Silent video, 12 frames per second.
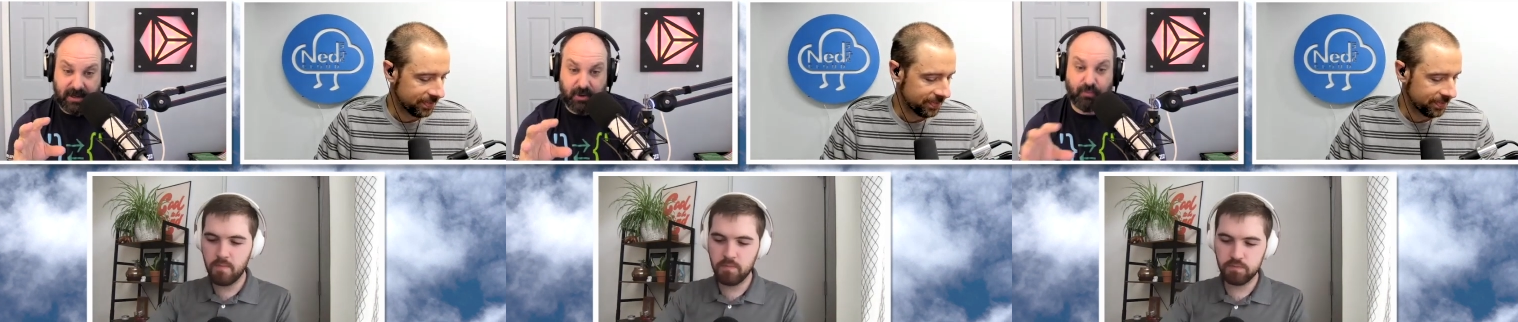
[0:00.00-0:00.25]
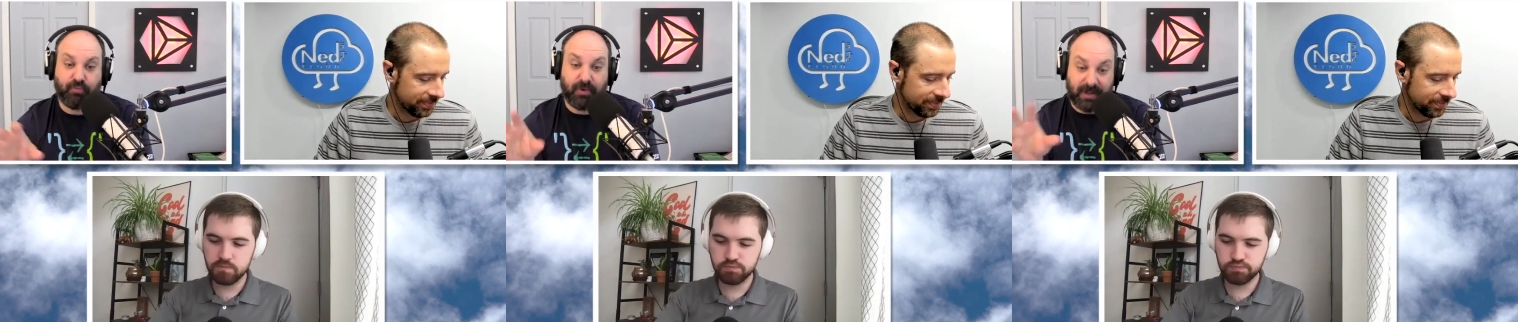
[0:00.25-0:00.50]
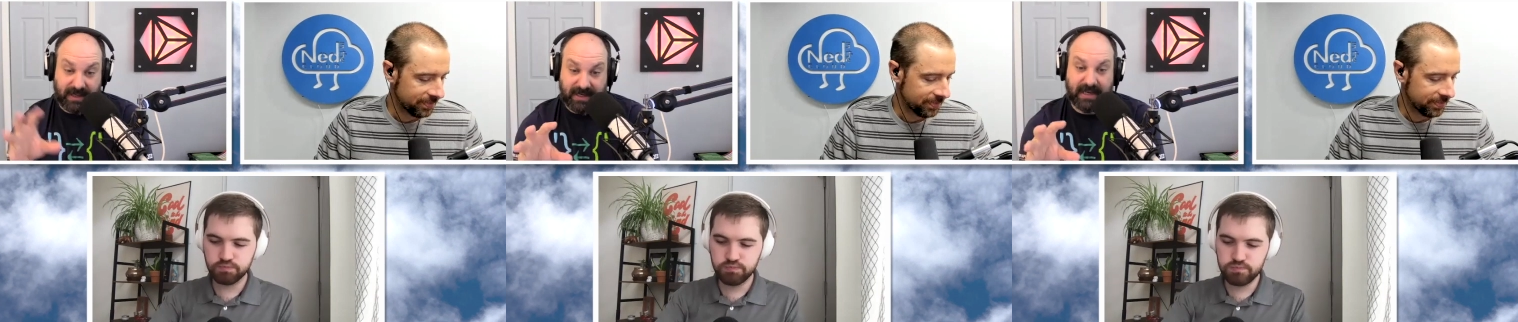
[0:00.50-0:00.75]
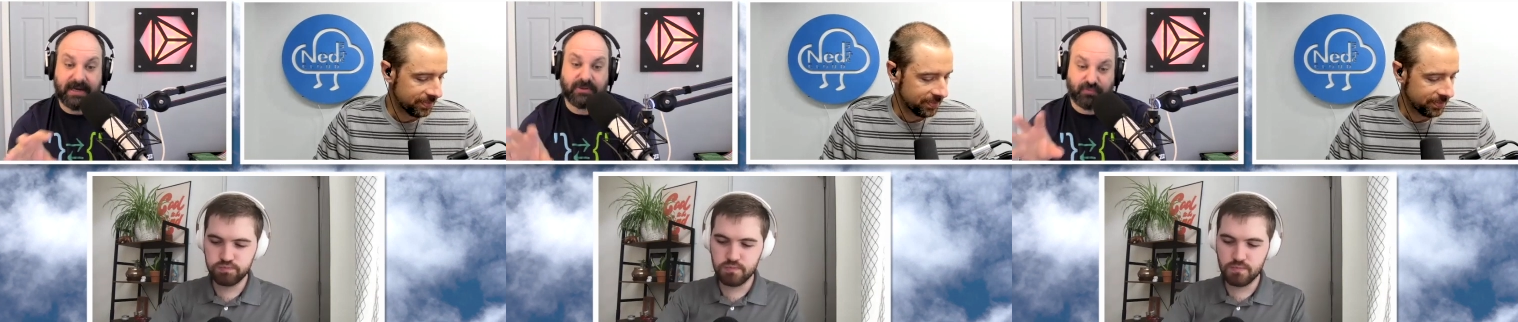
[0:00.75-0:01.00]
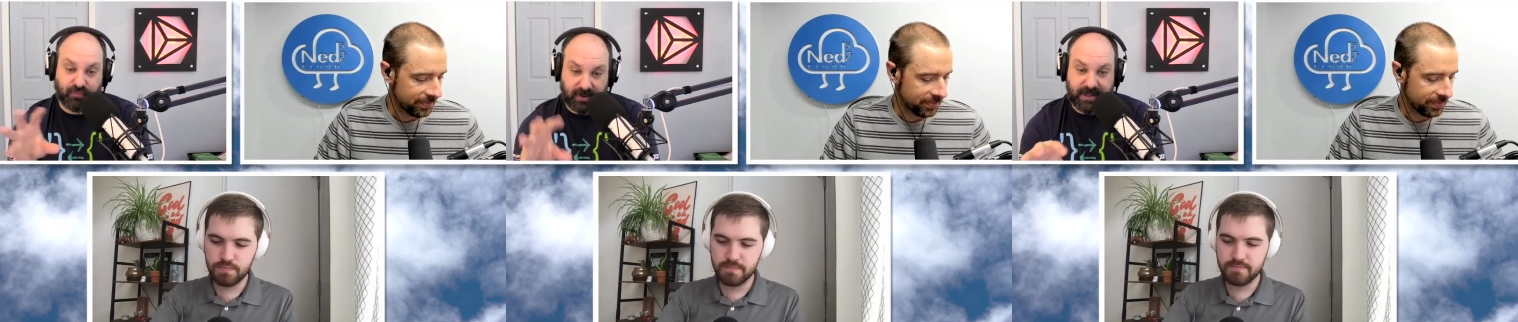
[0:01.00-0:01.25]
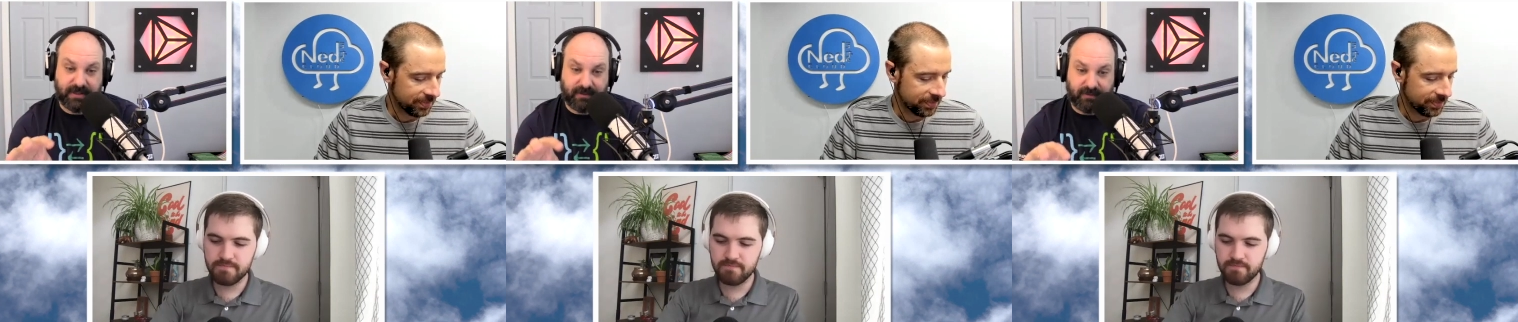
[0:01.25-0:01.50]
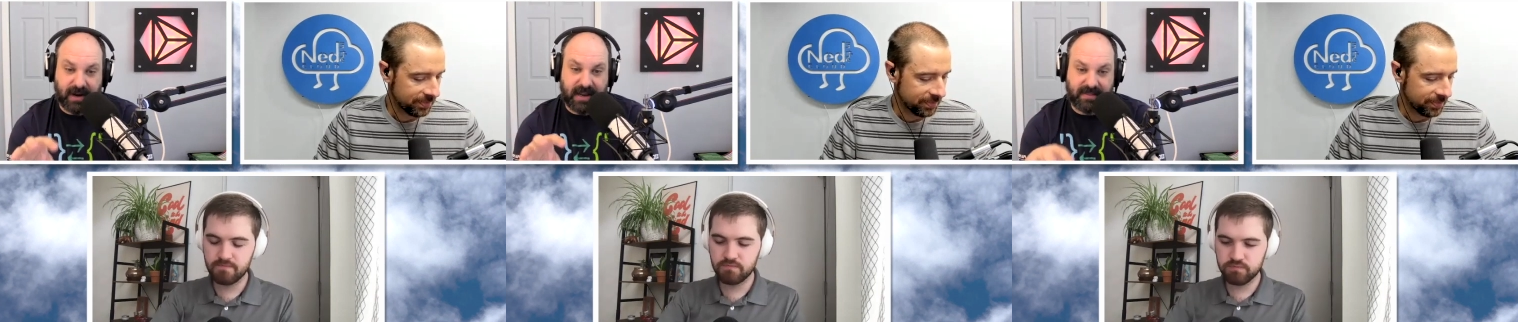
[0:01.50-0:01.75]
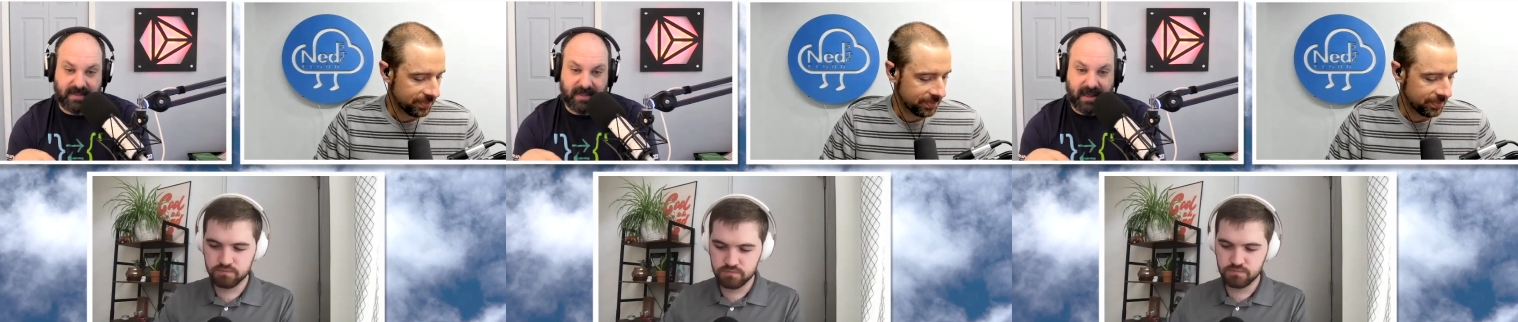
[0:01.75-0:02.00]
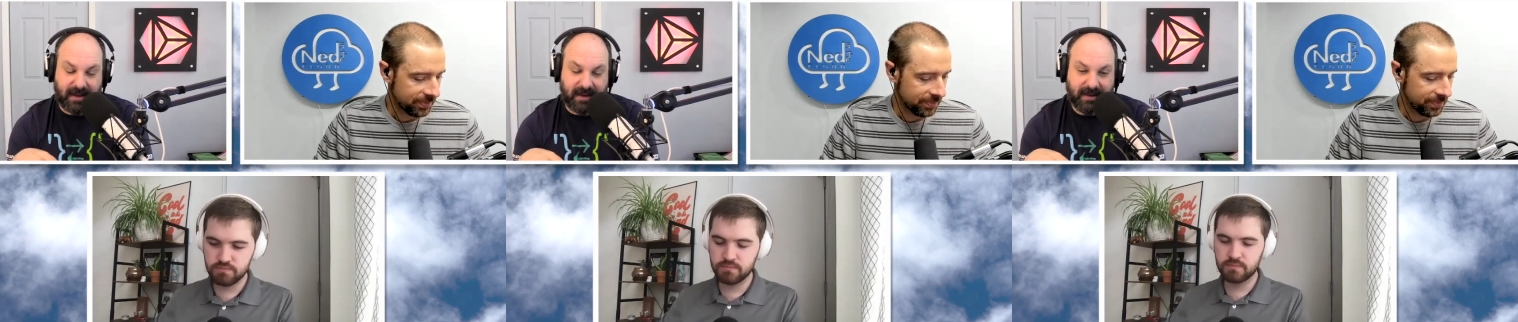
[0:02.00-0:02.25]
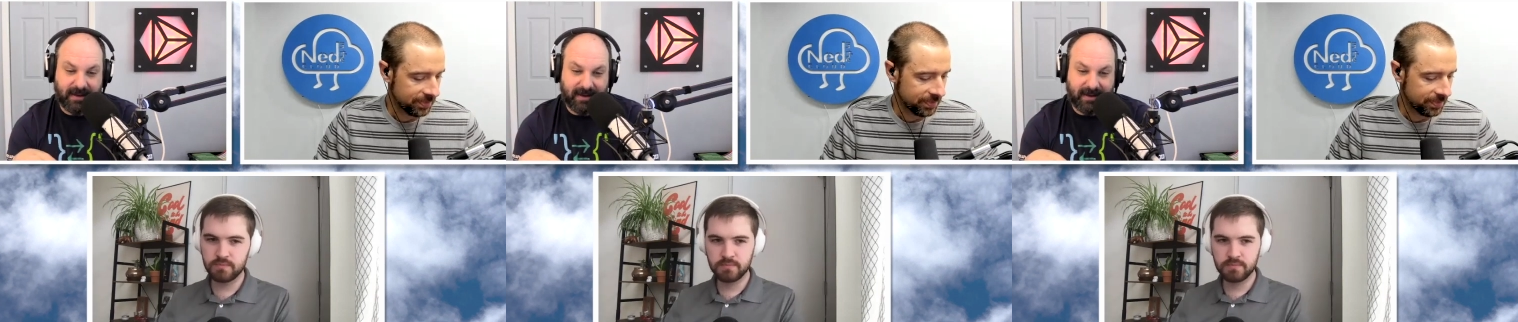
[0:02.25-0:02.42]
Speaker 1: you really need it. It's really the right thing.